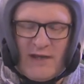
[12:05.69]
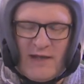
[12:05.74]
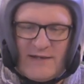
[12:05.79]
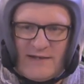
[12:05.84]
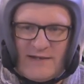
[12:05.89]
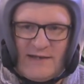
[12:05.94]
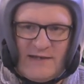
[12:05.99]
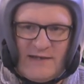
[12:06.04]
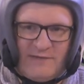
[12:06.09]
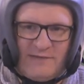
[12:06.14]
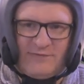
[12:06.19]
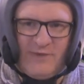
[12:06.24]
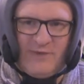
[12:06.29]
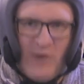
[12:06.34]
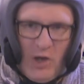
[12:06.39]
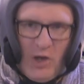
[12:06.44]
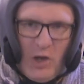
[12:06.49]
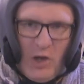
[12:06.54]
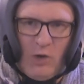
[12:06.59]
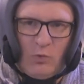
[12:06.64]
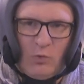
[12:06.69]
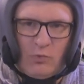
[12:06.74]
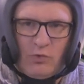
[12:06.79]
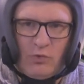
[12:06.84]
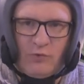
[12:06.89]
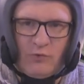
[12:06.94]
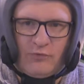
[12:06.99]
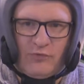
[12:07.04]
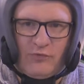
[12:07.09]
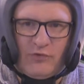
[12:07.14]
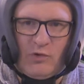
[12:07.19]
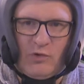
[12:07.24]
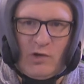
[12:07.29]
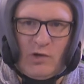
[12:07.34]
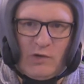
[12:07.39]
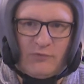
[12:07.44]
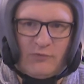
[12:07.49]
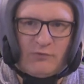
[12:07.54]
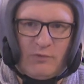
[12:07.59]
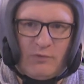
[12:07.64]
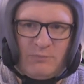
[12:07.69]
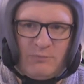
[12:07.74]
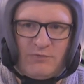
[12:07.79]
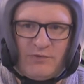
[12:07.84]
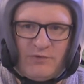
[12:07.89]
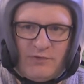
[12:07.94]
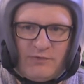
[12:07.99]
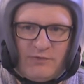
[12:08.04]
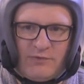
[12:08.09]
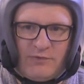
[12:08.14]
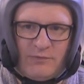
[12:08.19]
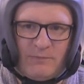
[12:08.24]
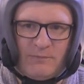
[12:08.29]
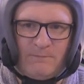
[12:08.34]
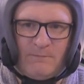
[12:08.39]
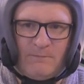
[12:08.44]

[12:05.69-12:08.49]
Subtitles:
need to hold on to our scriptures.